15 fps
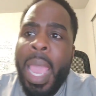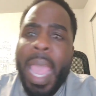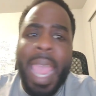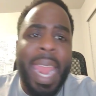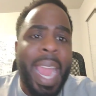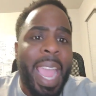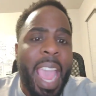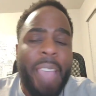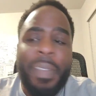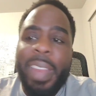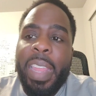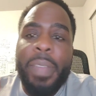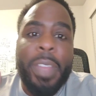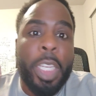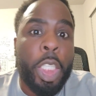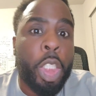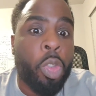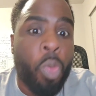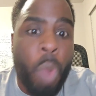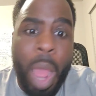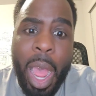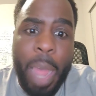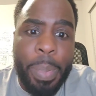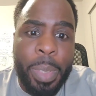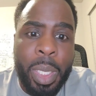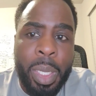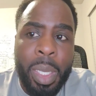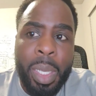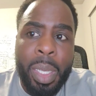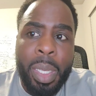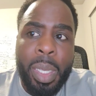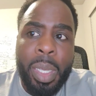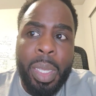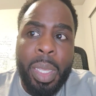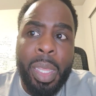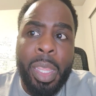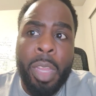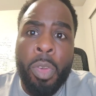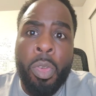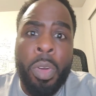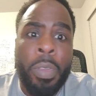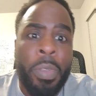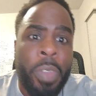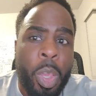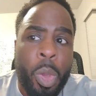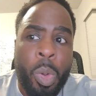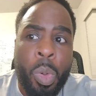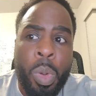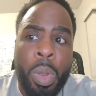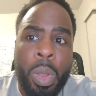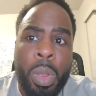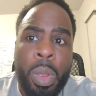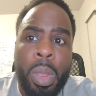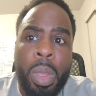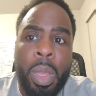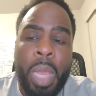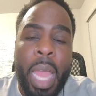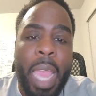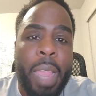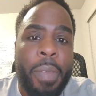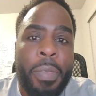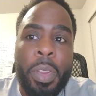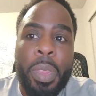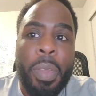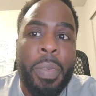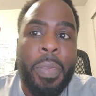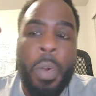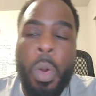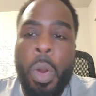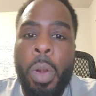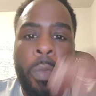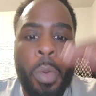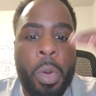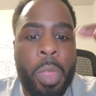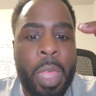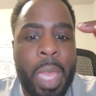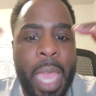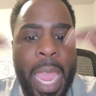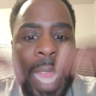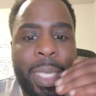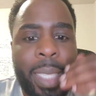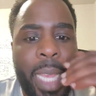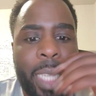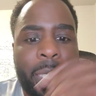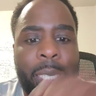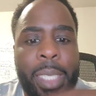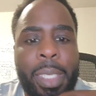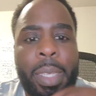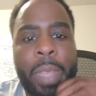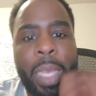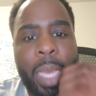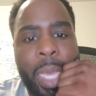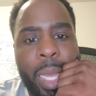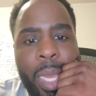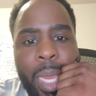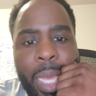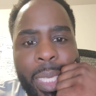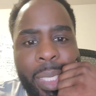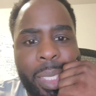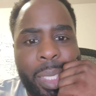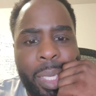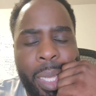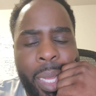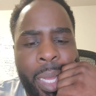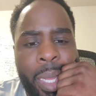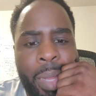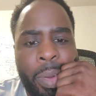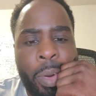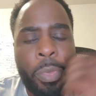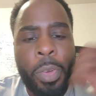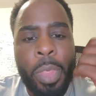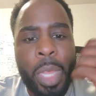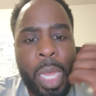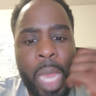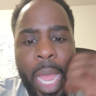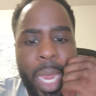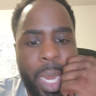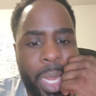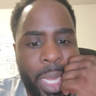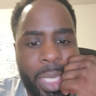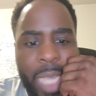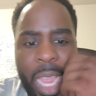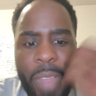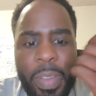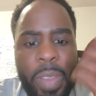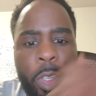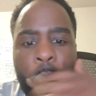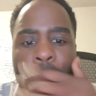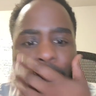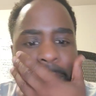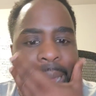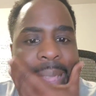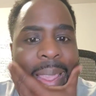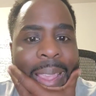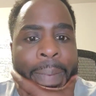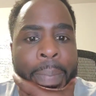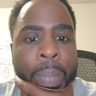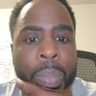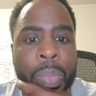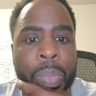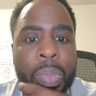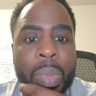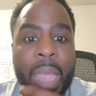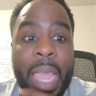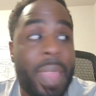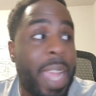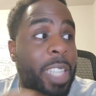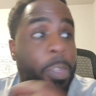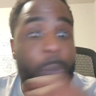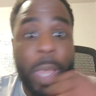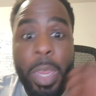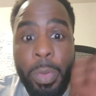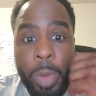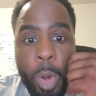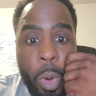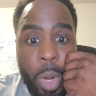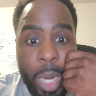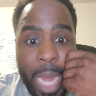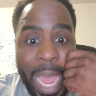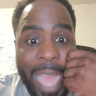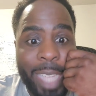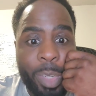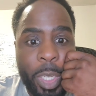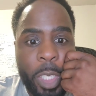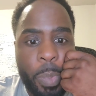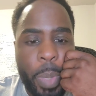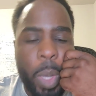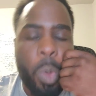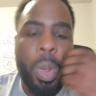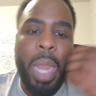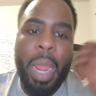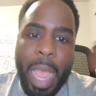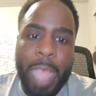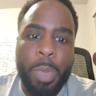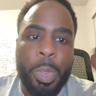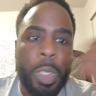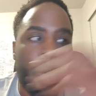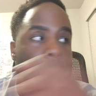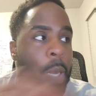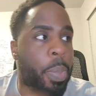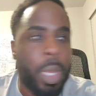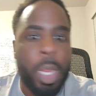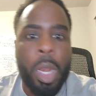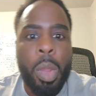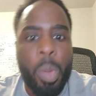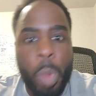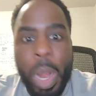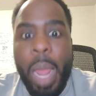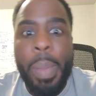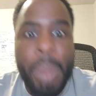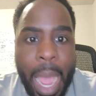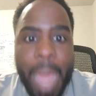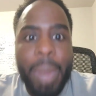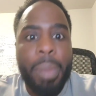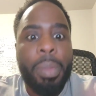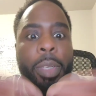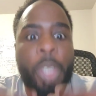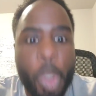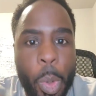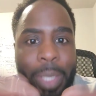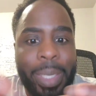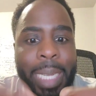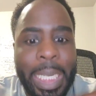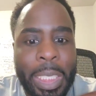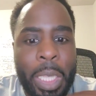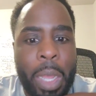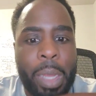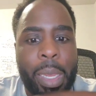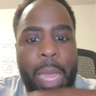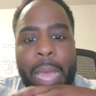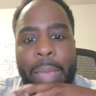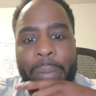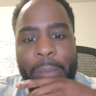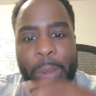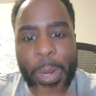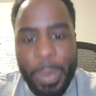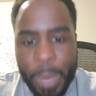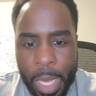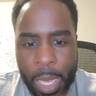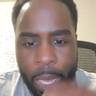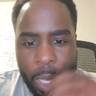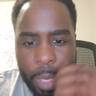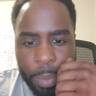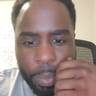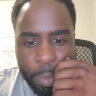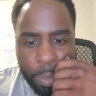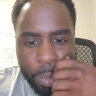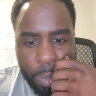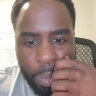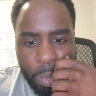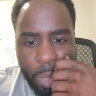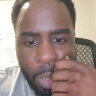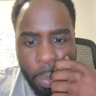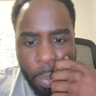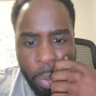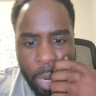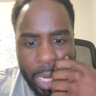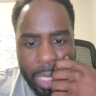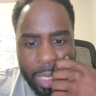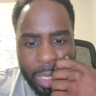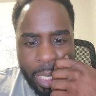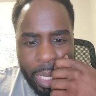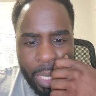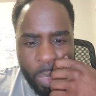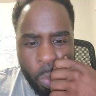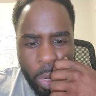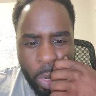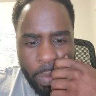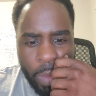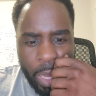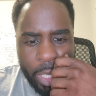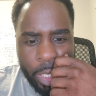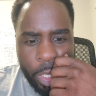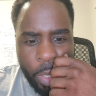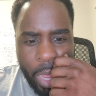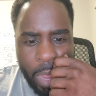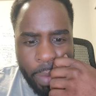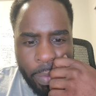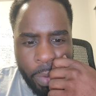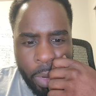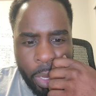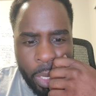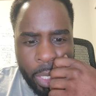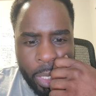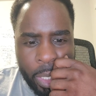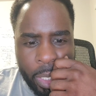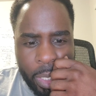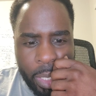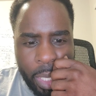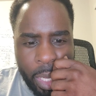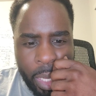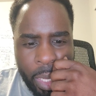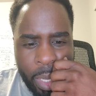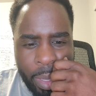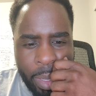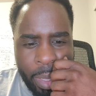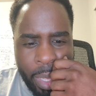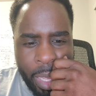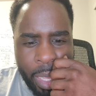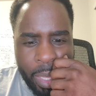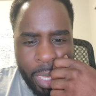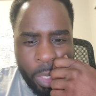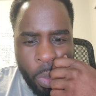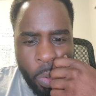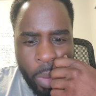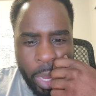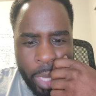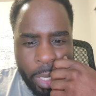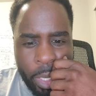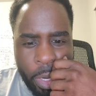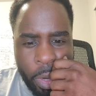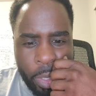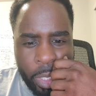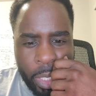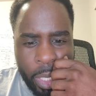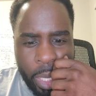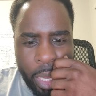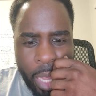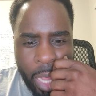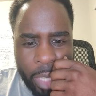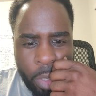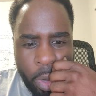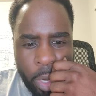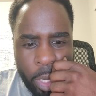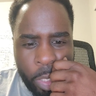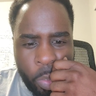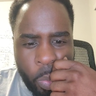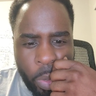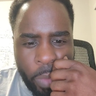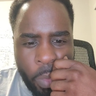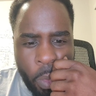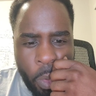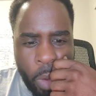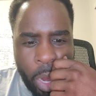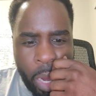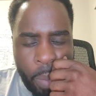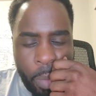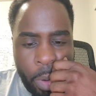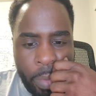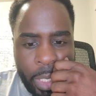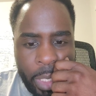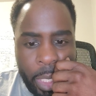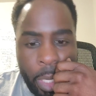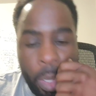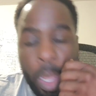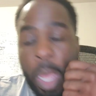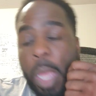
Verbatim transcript: And I haven't even dropped the review like for the 8 sections of the NCLEX or for the client needs. I haven't even dropped that yet. And that's being recorded as we speak. Well, not as we speak, but, when I'm not doing TikTok live, Brittany says, what advice do you have for us that's going into nursing? I start in 24 and I'm nervous as hell.